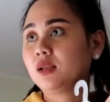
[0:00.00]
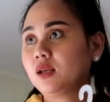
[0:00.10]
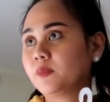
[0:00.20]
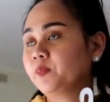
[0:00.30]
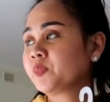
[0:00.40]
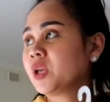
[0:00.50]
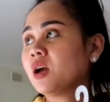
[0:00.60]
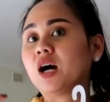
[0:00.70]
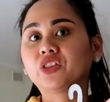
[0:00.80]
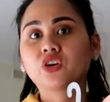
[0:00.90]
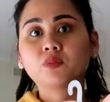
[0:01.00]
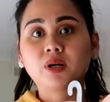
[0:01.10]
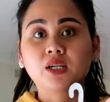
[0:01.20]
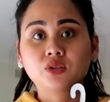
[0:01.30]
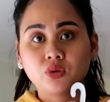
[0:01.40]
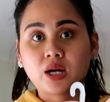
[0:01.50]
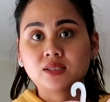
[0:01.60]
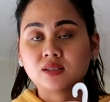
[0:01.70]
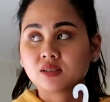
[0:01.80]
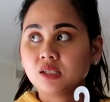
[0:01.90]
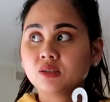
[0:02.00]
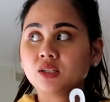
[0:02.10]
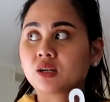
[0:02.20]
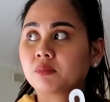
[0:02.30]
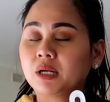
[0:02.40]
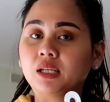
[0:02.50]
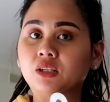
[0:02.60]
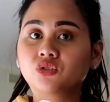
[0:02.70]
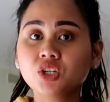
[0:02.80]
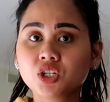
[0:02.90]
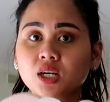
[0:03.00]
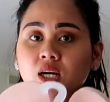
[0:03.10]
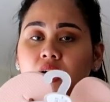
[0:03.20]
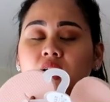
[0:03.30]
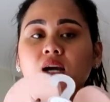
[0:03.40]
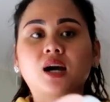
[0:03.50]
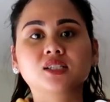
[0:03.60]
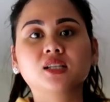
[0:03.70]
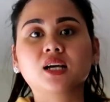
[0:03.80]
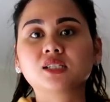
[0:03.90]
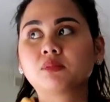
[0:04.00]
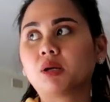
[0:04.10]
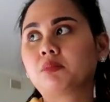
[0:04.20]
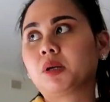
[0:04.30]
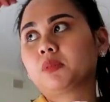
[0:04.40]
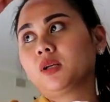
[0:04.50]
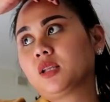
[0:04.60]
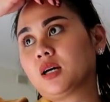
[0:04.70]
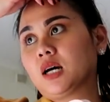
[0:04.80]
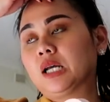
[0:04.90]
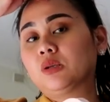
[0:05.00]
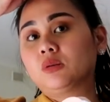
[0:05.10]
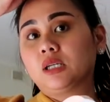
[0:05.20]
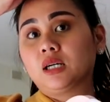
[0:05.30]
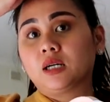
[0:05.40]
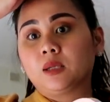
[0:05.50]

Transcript: And then, after my two cousins dito, si Carmela and Trisha. Kasi last time I remember na, ano, na